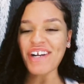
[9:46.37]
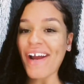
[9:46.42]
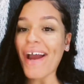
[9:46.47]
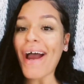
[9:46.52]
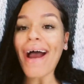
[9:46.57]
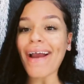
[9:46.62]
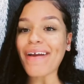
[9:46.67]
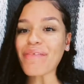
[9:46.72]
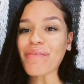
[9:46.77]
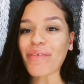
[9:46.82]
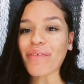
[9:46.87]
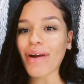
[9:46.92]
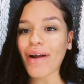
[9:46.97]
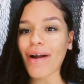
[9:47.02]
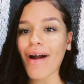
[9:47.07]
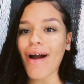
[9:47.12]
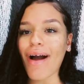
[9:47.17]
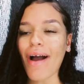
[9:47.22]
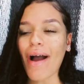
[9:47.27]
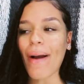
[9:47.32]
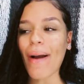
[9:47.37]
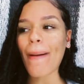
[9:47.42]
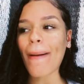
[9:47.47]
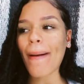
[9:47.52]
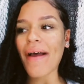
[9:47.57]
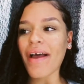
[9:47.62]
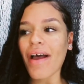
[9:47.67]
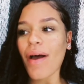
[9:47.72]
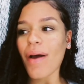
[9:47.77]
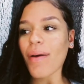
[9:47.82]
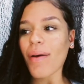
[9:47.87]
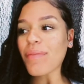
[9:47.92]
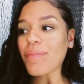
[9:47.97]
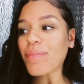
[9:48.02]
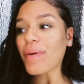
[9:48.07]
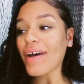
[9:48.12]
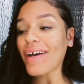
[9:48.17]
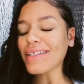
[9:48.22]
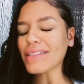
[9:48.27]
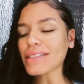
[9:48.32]
I forgot.
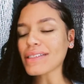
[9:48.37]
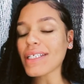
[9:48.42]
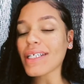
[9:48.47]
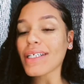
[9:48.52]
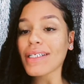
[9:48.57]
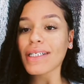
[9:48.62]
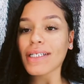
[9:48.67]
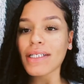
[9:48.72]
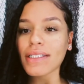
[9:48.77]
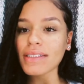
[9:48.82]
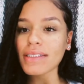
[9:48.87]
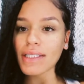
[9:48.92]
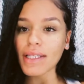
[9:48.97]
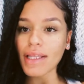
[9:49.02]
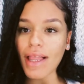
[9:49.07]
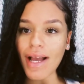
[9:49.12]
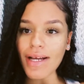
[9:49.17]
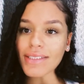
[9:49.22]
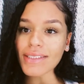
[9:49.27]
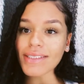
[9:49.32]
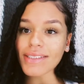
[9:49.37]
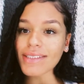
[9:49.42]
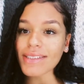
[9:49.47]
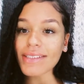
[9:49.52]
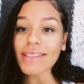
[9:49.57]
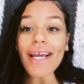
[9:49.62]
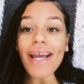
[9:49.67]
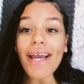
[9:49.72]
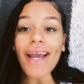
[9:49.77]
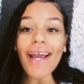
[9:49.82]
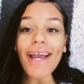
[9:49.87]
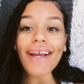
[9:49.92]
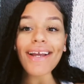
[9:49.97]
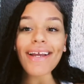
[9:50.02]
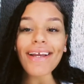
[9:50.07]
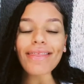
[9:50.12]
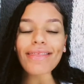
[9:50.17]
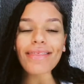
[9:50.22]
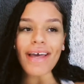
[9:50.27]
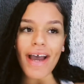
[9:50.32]
But it is the last day
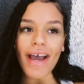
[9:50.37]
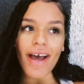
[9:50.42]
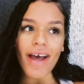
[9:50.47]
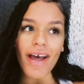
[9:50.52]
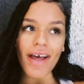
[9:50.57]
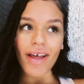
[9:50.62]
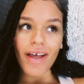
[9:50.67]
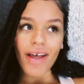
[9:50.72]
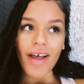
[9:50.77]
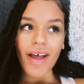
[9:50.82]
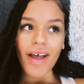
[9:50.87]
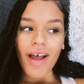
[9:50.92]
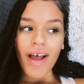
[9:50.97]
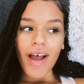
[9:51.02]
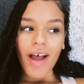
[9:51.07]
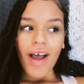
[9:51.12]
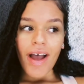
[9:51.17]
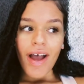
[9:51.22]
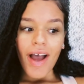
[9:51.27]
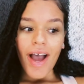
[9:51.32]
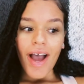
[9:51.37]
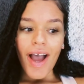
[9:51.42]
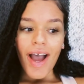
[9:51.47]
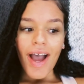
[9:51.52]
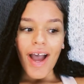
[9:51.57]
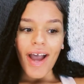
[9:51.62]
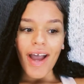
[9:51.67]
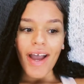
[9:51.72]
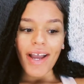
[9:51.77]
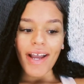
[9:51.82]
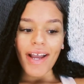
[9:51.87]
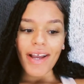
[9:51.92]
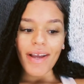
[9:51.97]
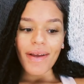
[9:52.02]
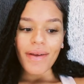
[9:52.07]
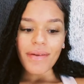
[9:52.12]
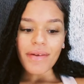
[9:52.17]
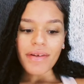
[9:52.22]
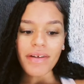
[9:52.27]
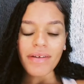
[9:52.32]
that
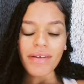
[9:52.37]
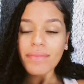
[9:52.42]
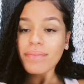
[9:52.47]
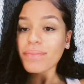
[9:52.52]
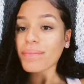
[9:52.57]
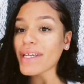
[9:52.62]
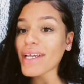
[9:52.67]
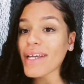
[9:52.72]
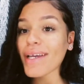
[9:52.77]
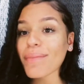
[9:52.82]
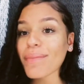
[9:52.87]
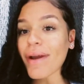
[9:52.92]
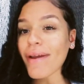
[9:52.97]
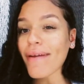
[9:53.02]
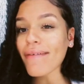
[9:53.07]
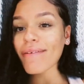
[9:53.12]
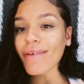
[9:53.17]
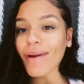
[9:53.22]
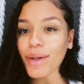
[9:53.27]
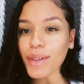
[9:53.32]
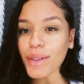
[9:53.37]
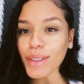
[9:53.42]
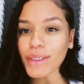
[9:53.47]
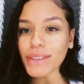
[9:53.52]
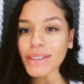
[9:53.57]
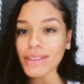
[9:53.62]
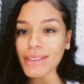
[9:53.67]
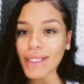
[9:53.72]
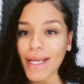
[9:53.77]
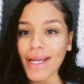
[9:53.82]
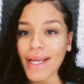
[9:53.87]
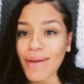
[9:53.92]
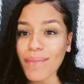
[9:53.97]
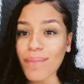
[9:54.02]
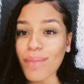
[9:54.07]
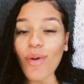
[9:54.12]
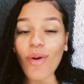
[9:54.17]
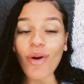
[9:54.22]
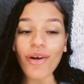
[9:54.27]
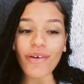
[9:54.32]
I, me and my friend are staying in
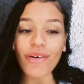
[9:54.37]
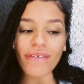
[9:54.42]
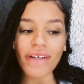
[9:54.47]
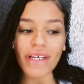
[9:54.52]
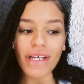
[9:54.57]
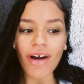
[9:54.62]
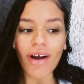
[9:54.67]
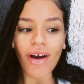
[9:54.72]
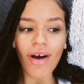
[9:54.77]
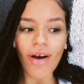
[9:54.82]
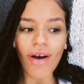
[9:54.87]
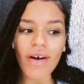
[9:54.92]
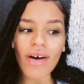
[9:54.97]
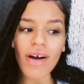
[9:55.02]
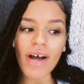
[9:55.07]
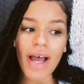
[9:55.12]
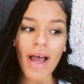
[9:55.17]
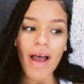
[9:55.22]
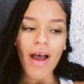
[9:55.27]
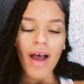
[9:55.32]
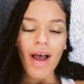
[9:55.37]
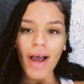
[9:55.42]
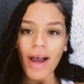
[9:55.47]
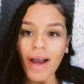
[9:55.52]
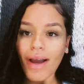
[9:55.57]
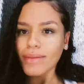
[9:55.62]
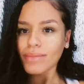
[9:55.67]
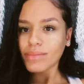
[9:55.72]
Puerto Rico. I'm